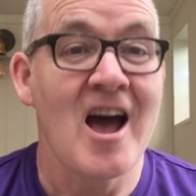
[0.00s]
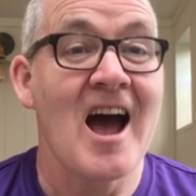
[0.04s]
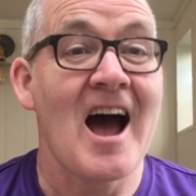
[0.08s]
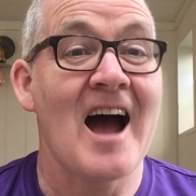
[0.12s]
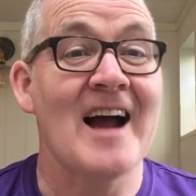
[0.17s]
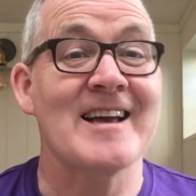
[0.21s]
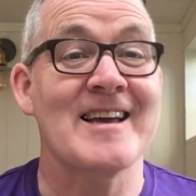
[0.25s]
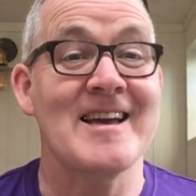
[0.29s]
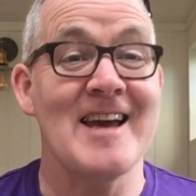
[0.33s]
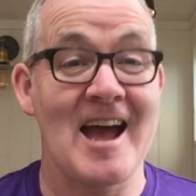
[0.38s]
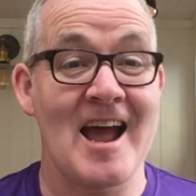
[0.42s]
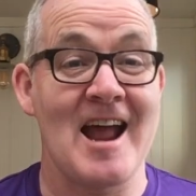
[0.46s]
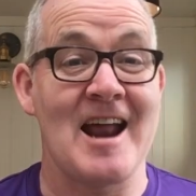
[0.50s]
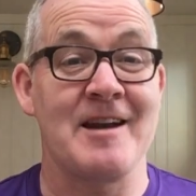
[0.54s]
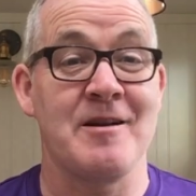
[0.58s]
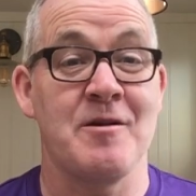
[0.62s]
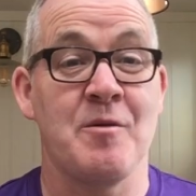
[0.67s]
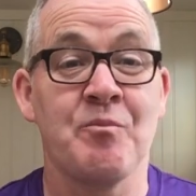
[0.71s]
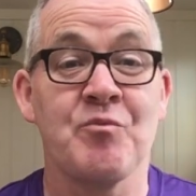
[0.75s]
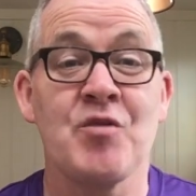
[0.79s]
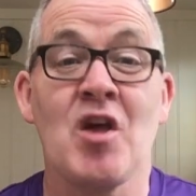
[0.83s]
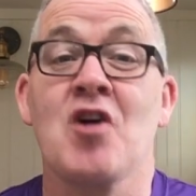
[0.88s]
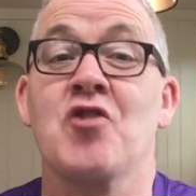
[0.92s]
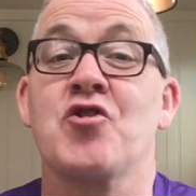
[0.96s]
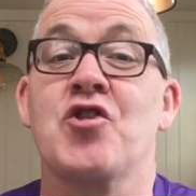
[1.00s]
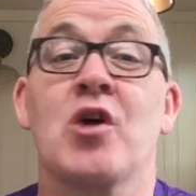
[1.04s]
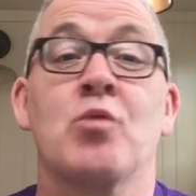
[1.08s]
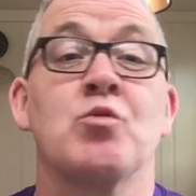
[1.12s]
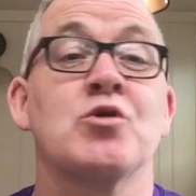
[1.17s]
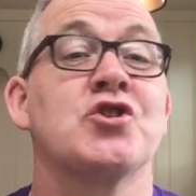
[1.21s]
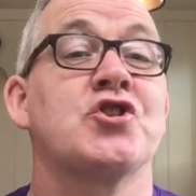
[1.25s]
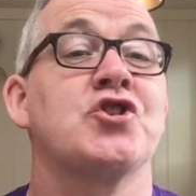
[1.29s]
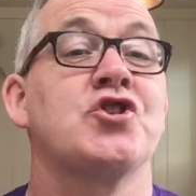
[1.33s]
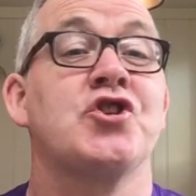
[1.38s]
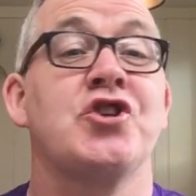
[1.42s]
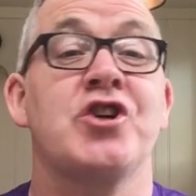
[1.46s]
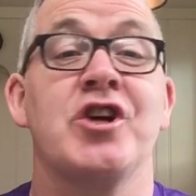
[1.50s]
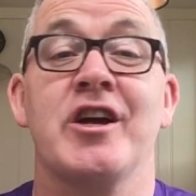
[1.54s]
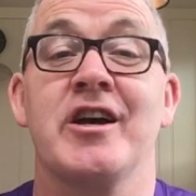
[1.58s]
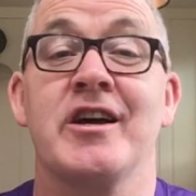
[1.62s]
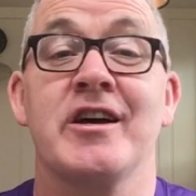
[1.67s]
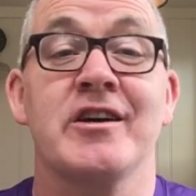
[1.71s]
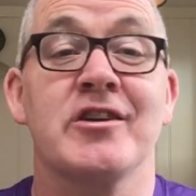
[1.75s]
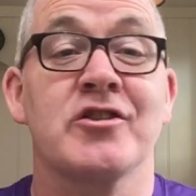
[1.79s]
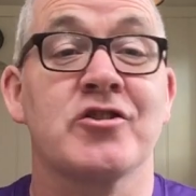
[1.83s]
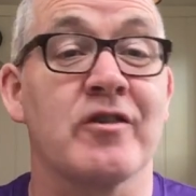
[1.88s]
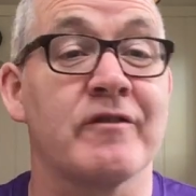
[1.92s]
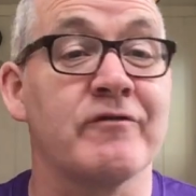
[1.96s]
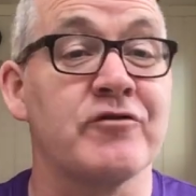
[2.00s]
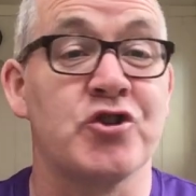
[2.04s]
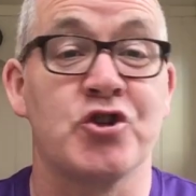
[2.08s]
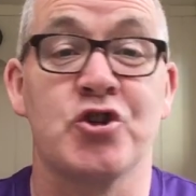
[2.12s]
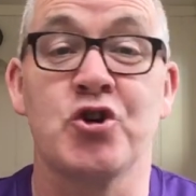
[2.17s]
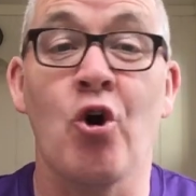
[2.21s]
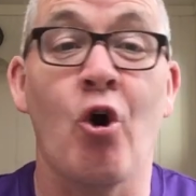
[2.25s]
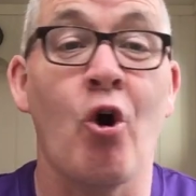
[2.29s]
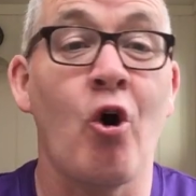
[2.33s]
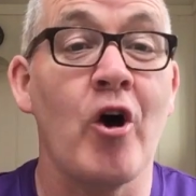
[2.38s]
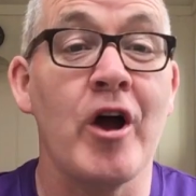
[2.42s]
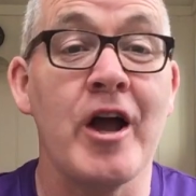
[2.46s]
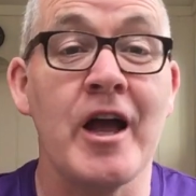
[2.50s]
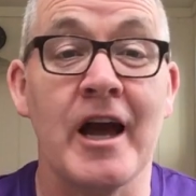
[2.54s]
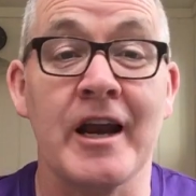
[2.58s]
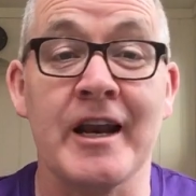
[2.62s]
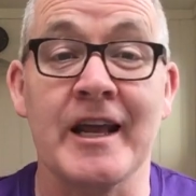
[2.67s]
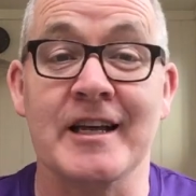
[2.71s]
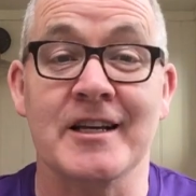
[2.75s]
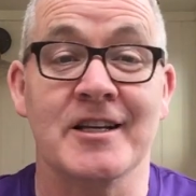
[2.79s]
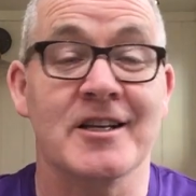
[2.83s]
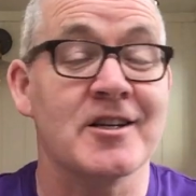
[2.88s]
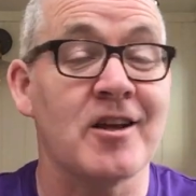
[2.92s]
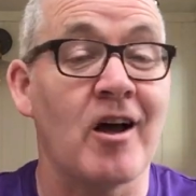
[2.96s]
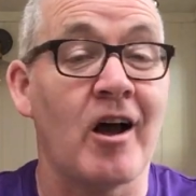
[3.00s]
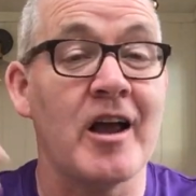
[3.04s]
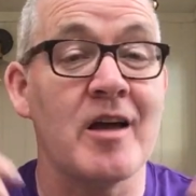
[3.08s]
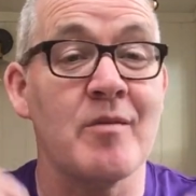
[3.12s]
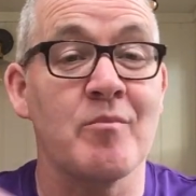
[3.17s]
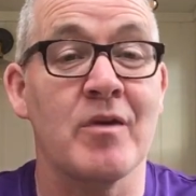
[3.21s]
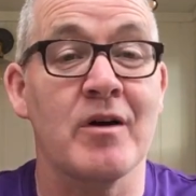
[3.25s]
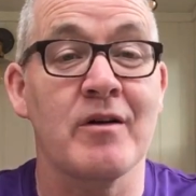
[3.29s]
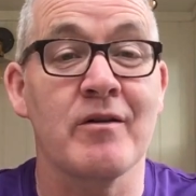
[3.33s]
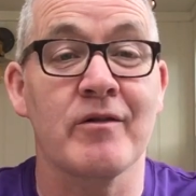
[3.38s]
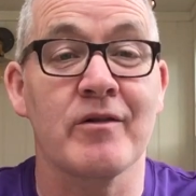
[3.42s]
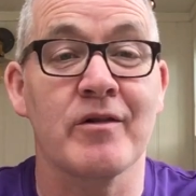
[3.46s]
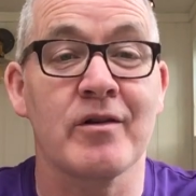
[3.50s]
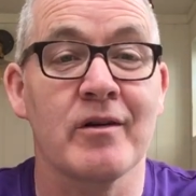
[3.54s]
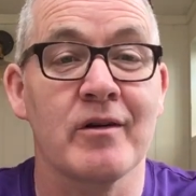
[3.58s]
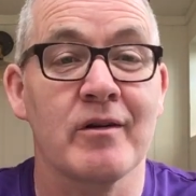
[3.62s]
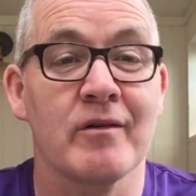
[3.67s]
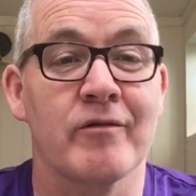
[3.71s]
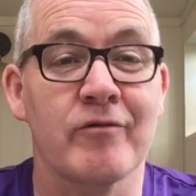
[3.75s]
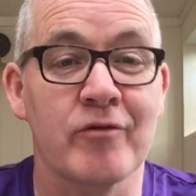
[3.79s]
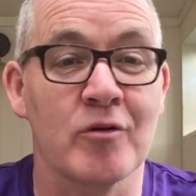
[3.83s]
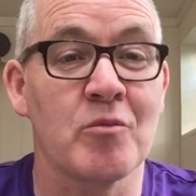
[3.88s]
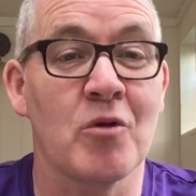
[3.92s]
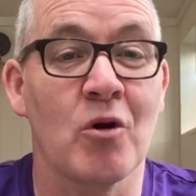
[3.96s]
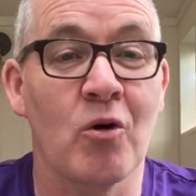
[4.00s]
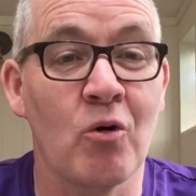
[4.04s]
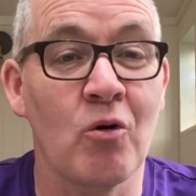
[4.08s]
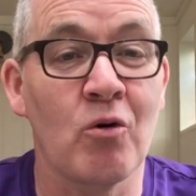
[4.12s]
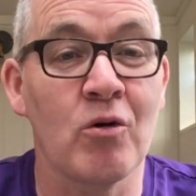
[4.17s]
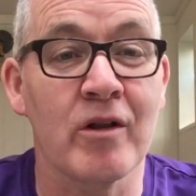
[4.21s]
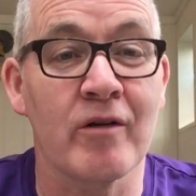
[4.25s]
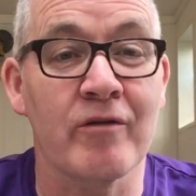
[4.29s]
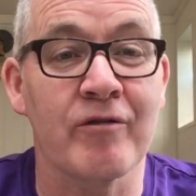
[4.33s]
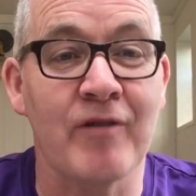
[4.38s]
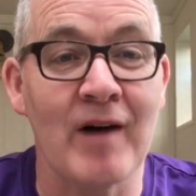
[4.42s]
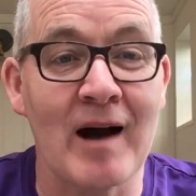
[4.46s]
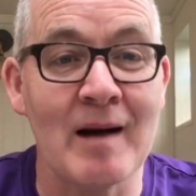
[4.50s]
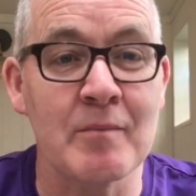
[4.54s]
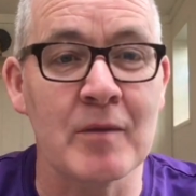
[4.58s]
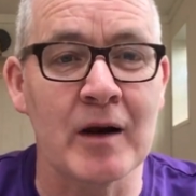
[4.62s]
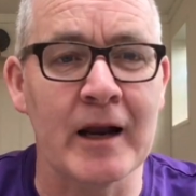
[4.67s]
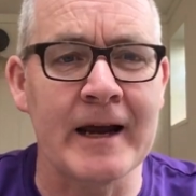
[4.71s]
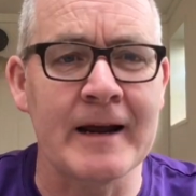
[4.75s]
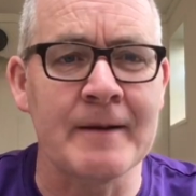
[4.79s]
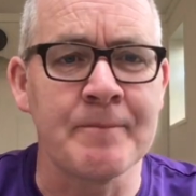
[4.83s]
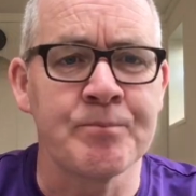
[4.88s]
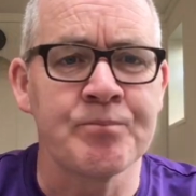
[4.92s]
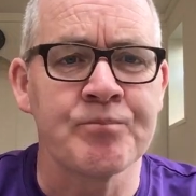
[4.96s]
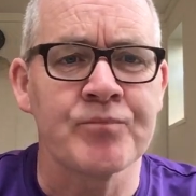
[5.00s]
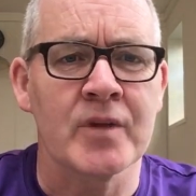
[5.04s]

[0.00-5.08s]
Again, there was cheers of joy and excitement from all the family.